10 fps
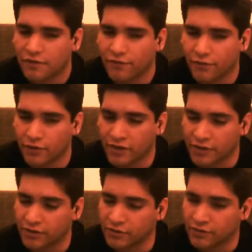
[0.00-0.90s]
for
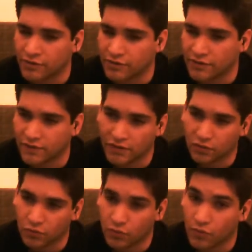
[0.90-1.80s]
gears
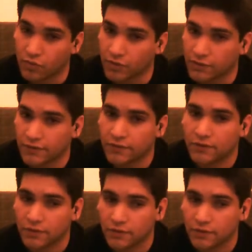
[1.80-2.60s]
still works.